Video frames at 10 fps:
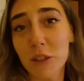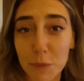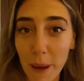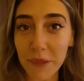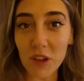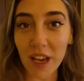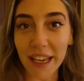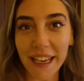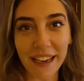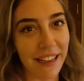spend
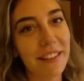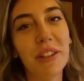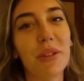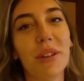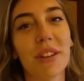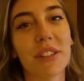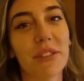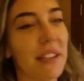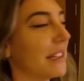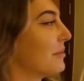tonight here in the junior
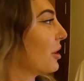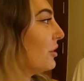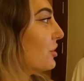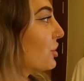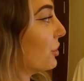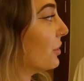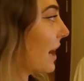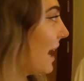suite. And I'm gonna show you